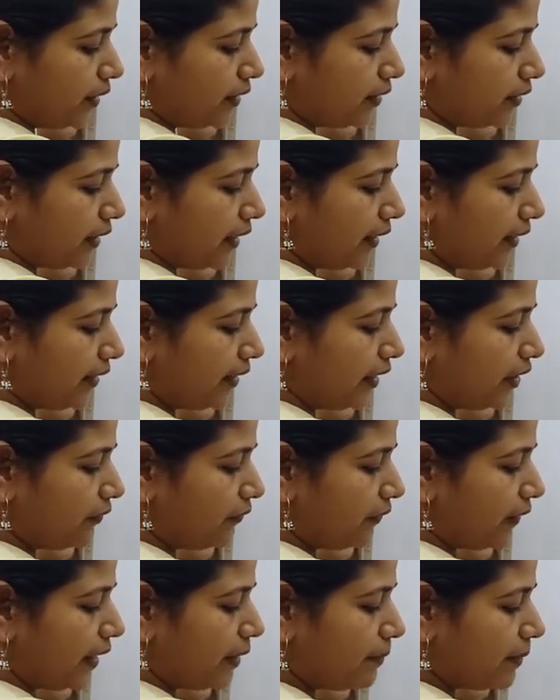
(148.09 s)

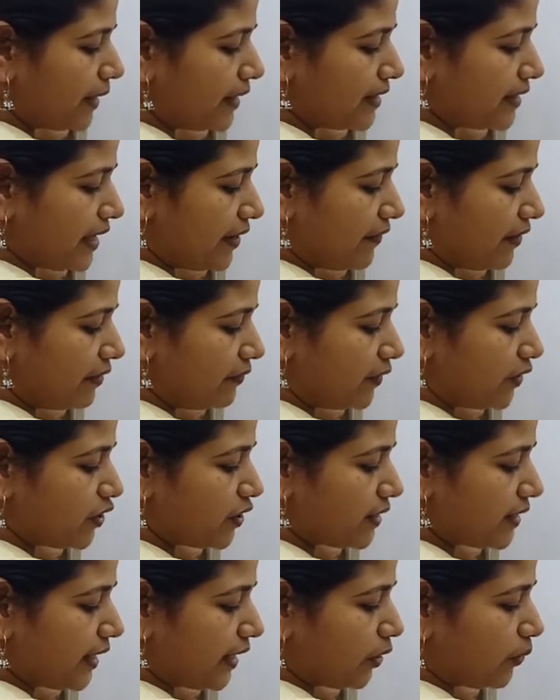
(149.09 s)
35 by 7 which
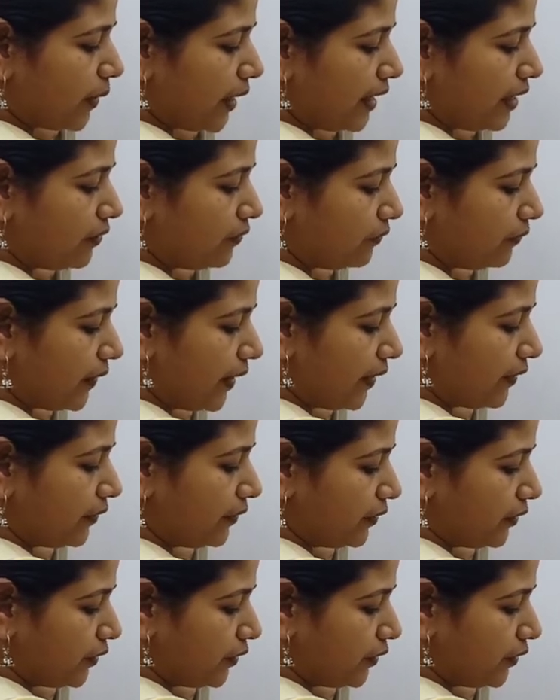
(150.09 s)
is equal 5.